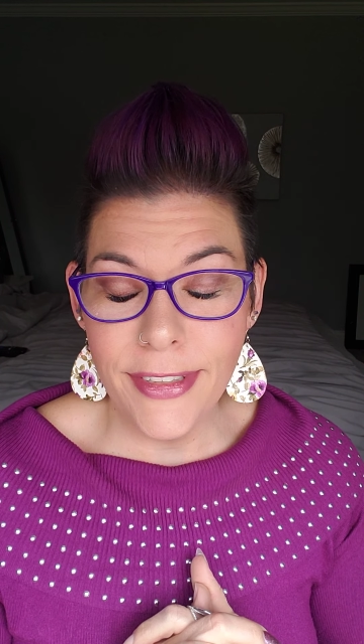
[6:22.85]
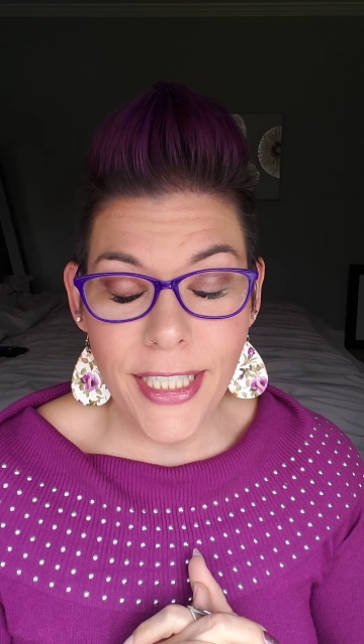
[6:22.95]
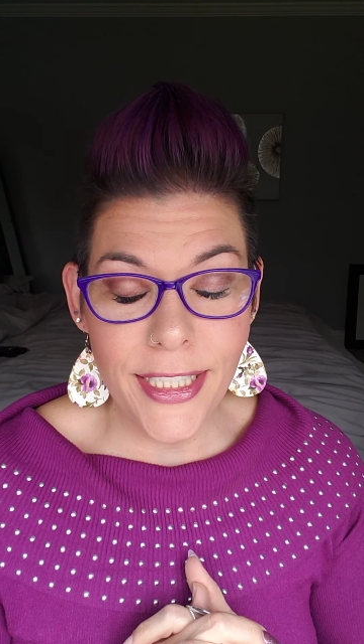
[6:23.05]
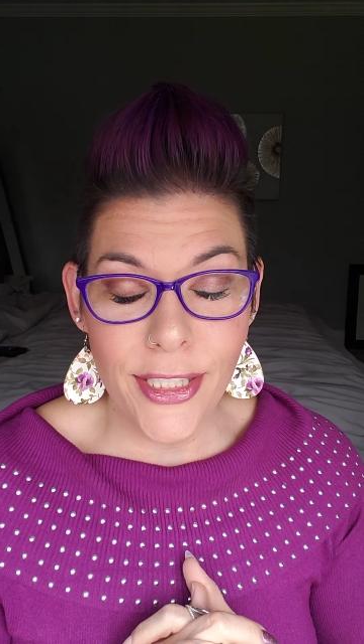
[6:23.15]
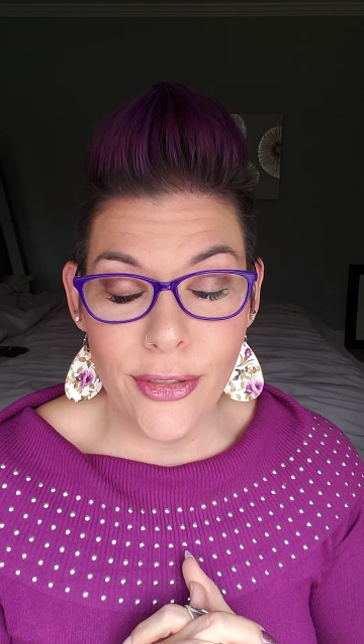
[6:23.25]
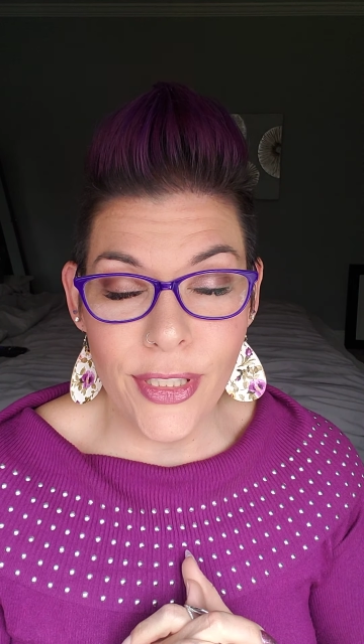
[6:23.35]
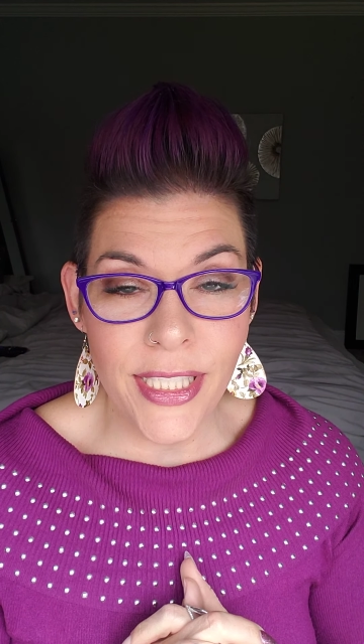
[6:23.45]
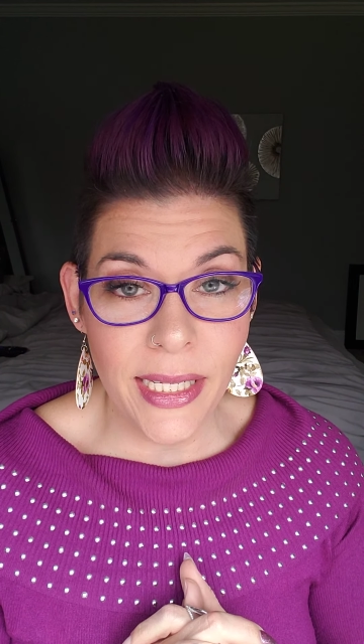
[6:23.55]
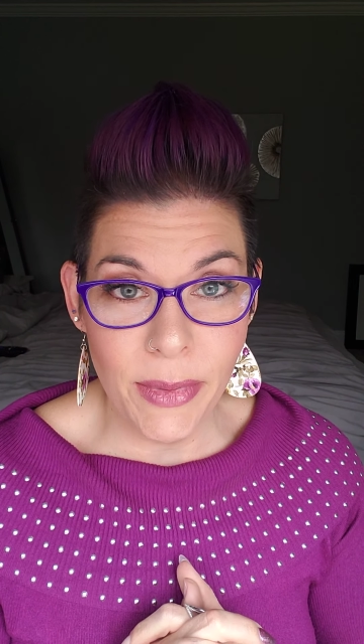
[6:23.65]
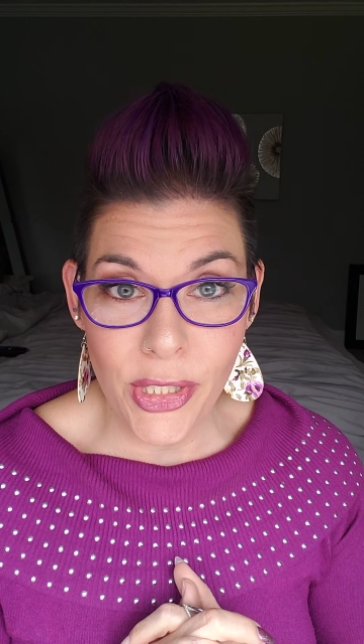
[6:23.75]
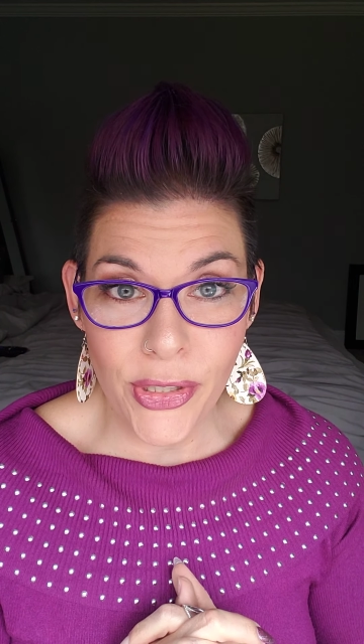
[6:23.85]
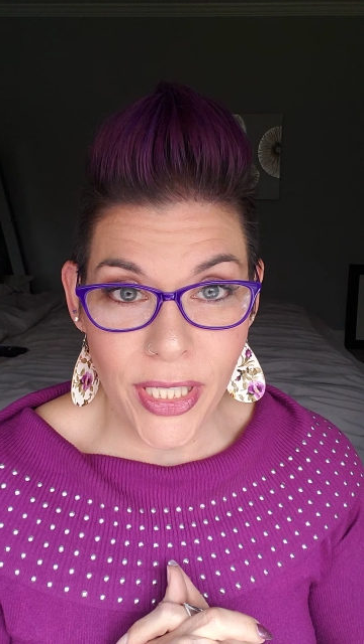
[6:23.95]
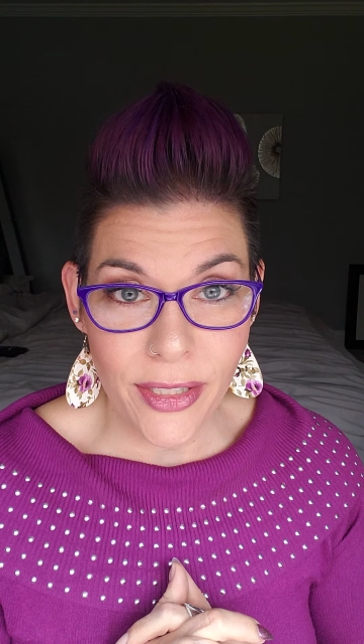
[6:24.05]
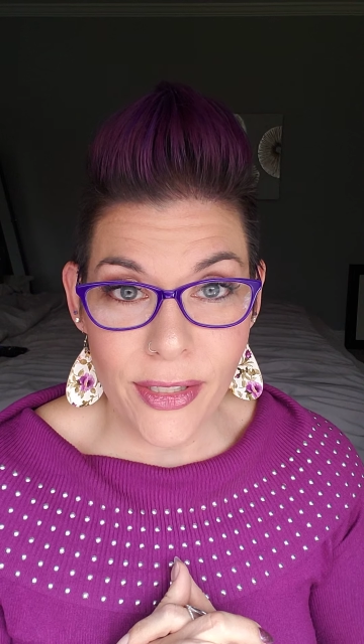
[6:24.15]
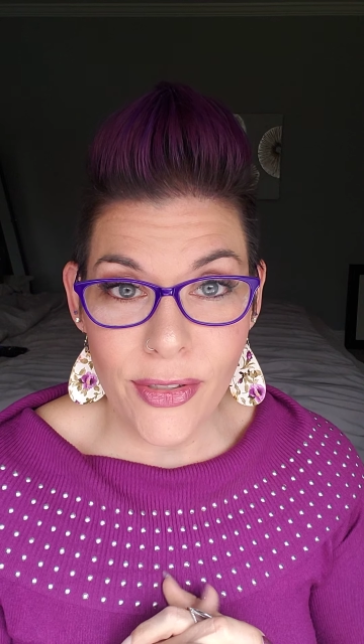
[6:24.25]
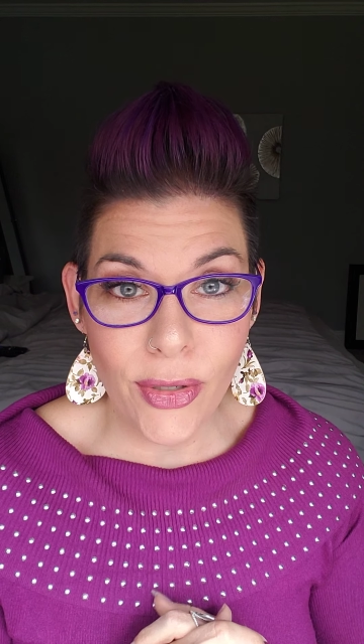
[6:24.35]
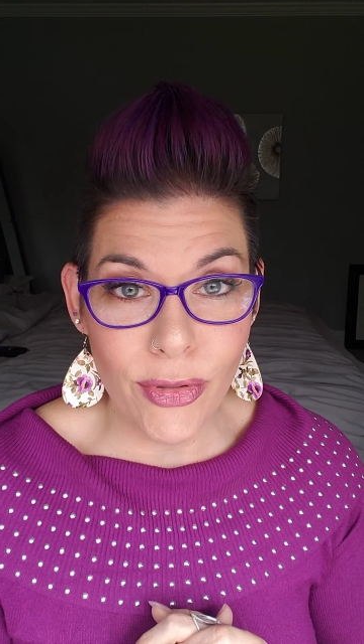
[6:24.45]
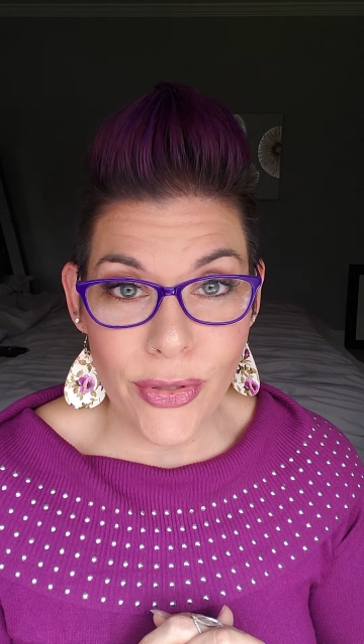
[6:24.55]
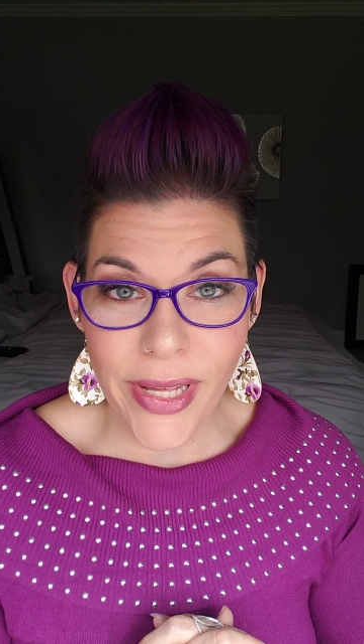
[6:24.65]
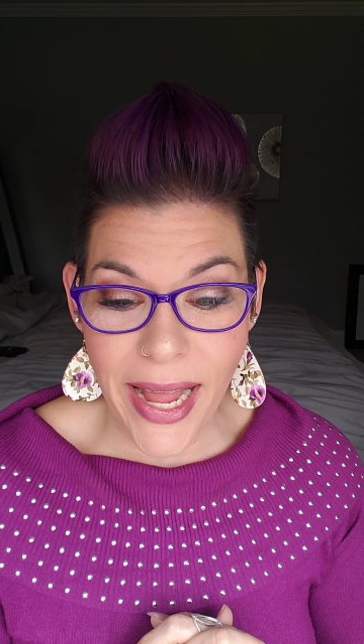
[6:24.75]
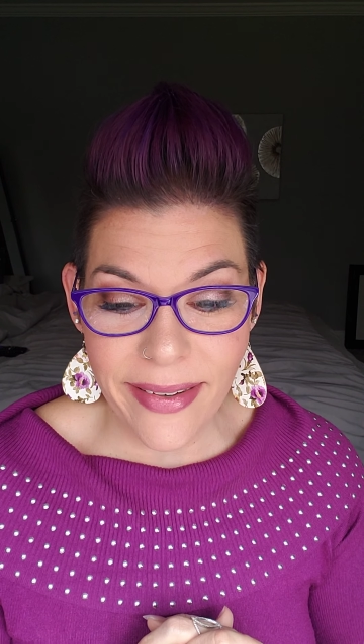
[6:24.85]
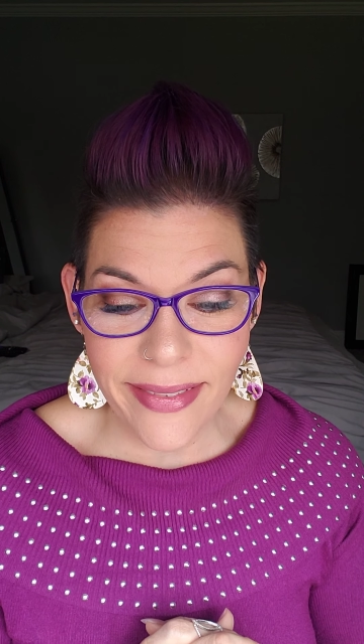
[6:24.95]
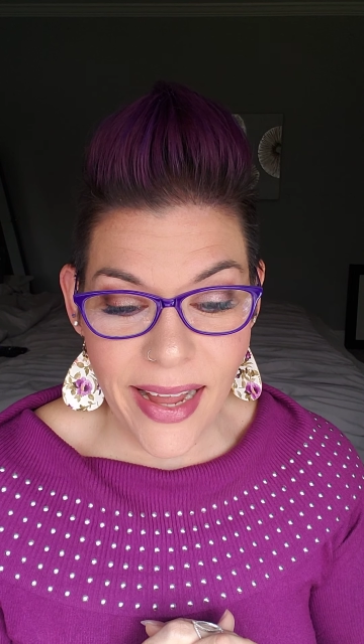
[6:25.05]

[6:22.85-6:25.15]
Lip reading: You could damage your nails. Don't do that.